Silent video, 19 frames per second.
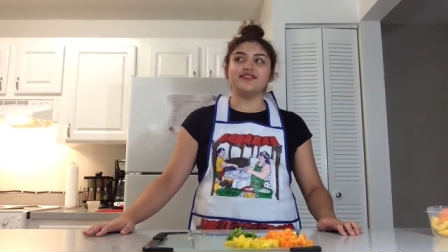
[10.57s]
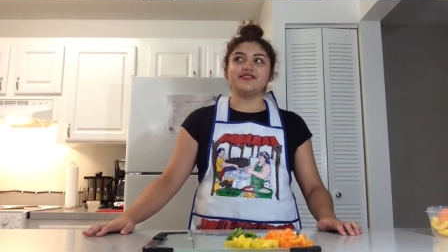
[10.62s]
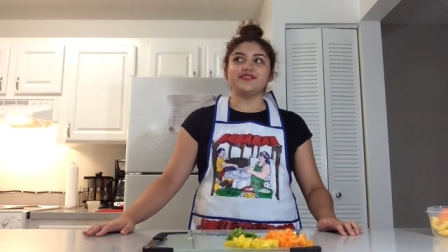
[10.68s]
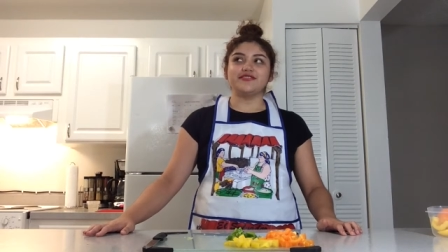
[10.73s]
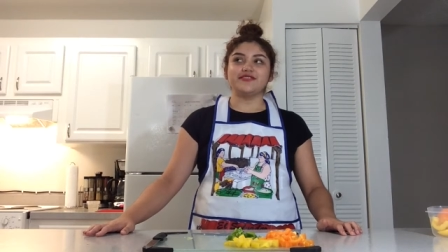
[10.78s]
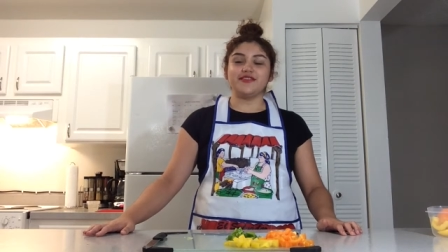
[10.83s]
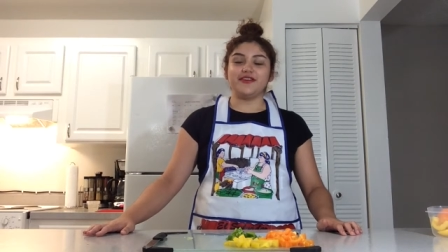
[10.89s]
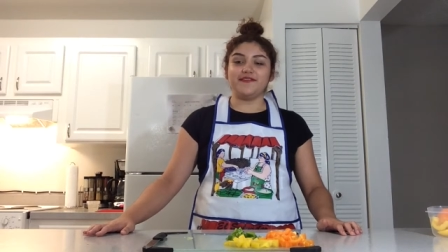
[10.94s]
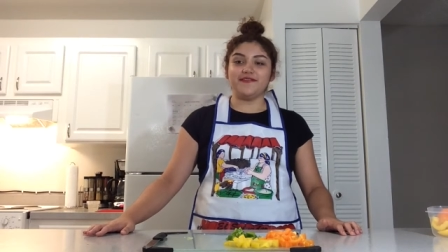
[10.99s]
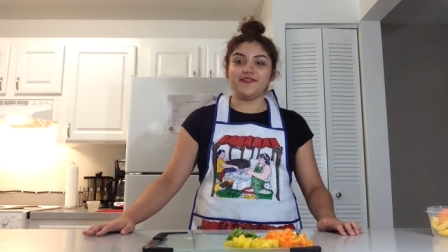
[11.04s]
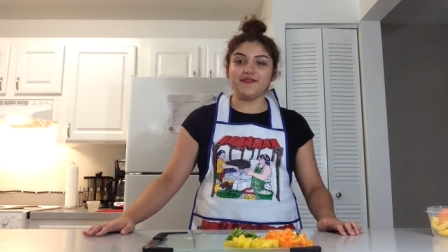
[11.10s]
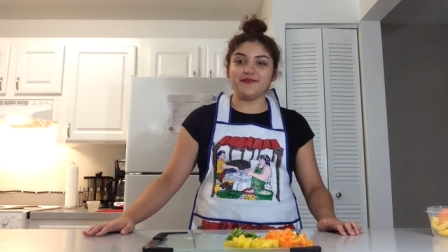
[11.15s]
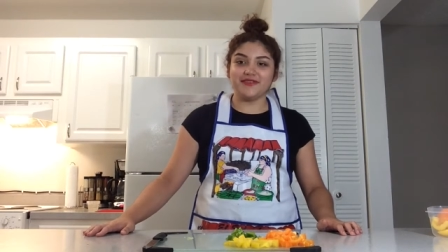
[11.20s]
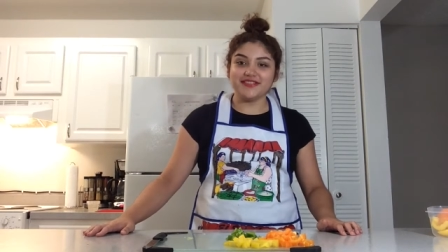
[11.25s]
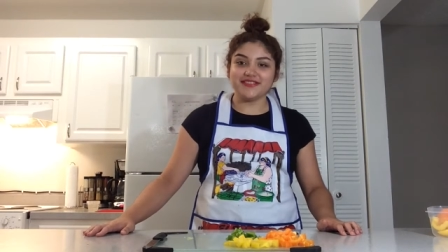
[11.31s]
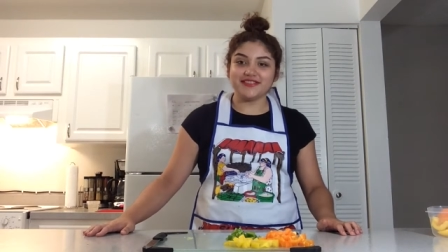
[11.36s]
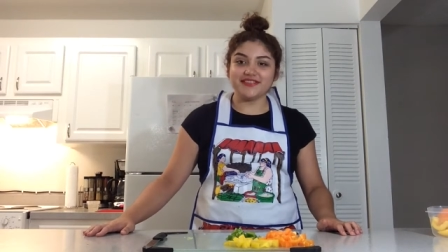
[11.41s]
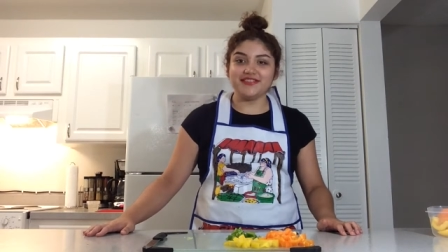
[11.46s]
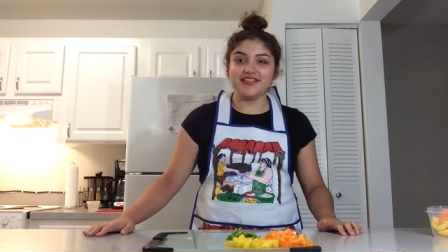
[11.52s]
So if you
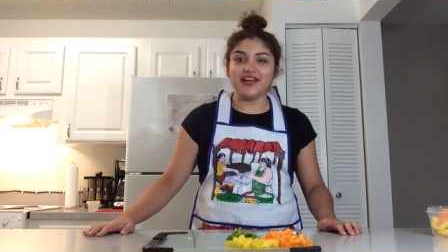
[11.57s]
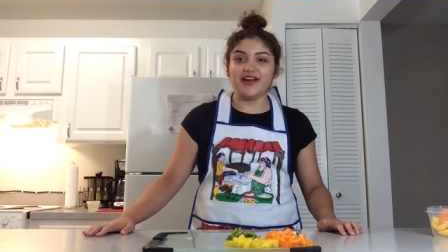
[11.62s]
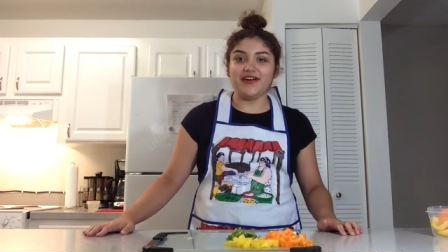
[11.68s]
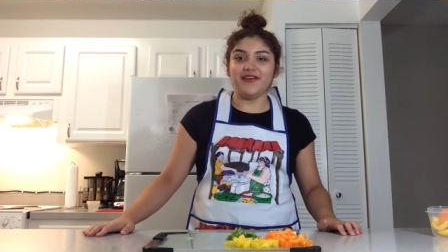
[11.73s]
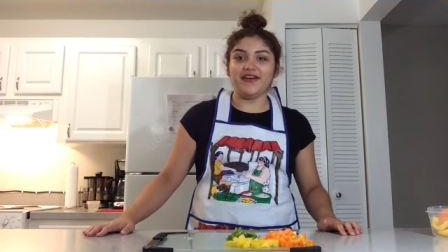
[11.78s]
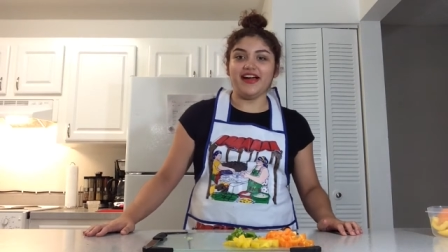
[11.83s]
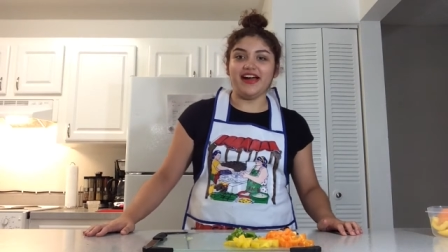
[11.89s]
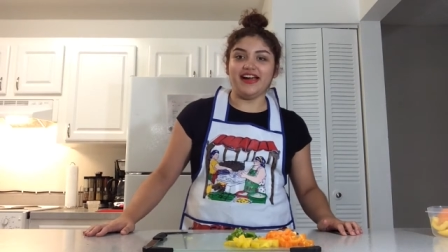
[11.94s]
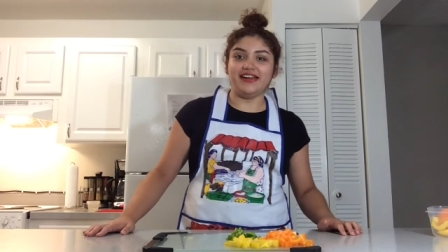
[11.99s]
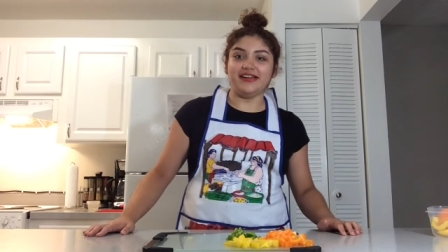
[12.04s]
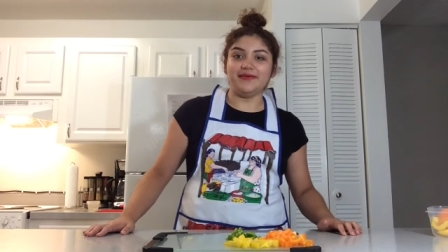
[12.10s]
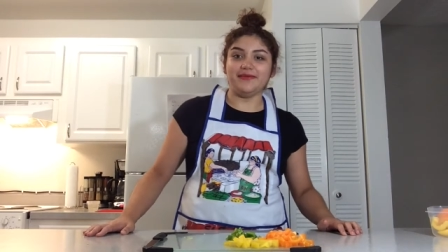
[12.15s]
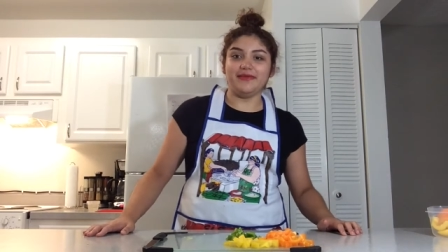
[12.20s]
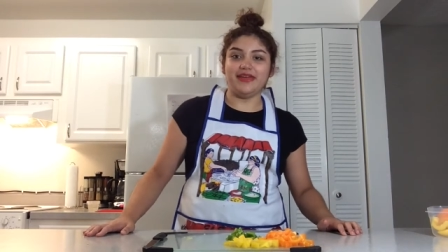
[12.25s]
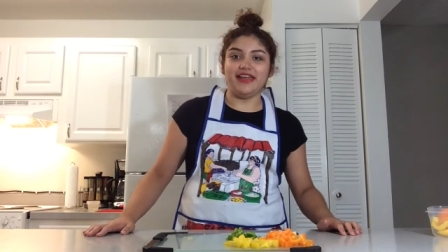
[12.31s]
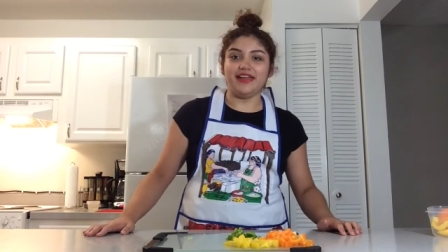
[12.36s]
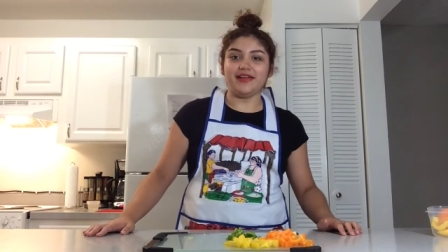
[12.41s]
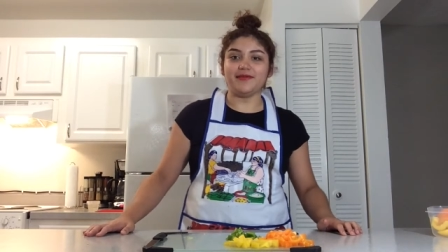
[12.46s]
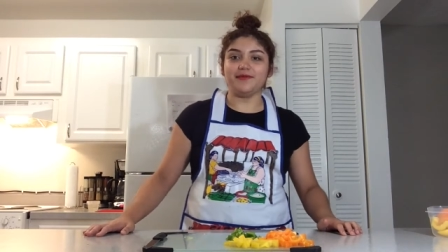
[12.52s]
want to know how to
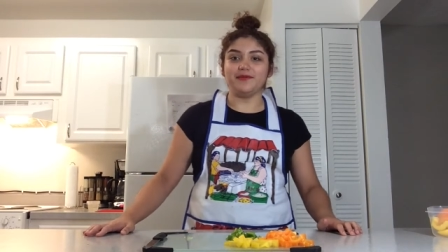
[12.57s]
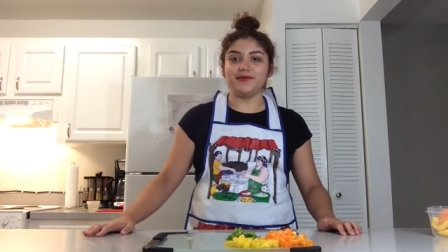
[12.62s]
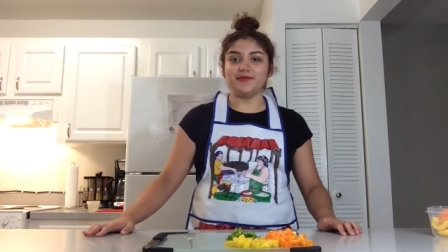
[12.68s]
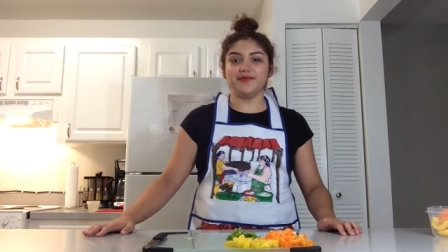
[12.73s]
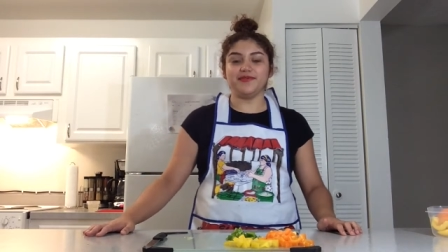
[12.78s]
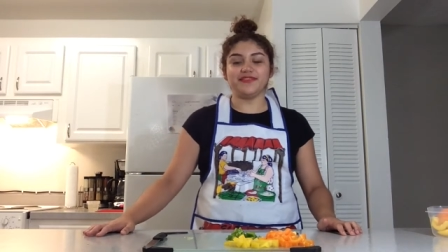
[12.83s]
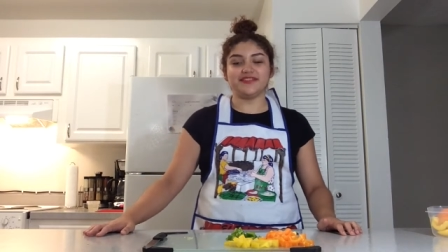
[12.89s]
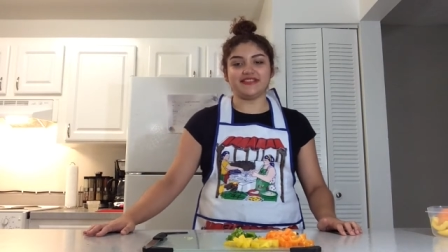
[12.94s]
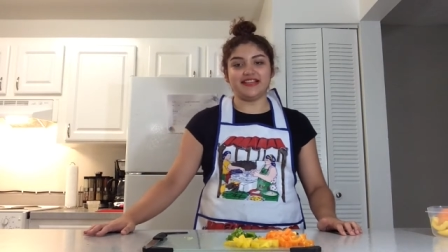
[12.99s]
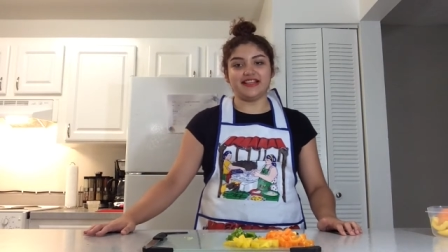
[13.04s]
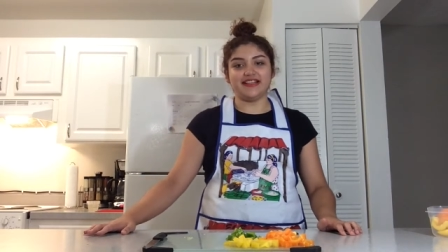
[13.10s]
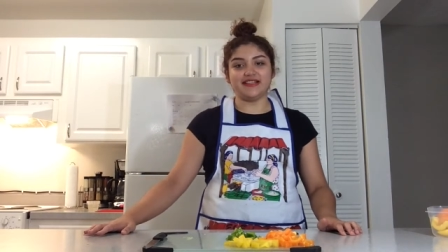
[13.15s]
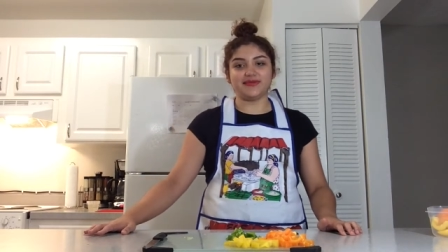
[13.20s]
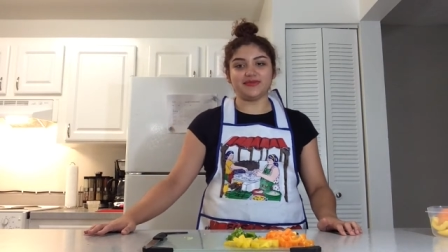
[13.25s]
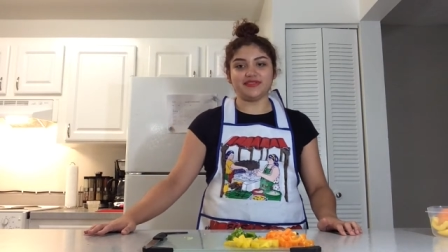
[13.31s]
make pupusas,